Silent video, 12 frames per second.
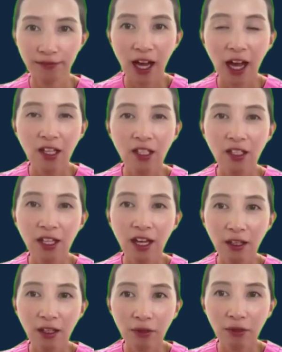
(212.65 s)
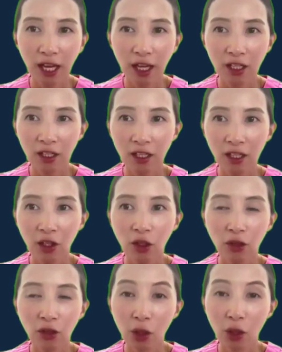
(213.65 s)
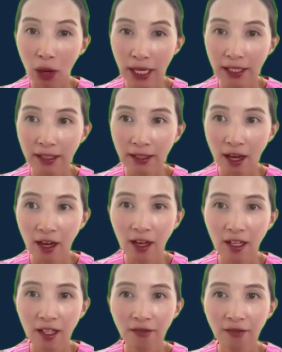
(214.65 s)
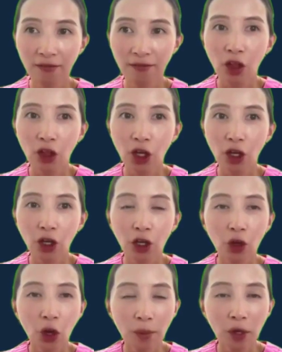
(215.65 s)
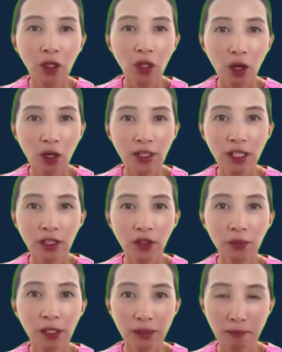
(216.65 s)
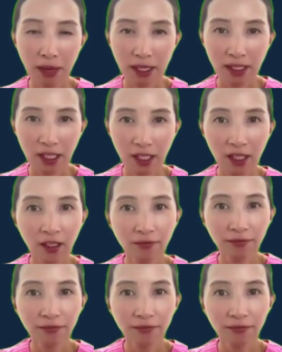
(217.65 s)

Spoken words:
Under the umbrella on the right side, there are common causes of dementia.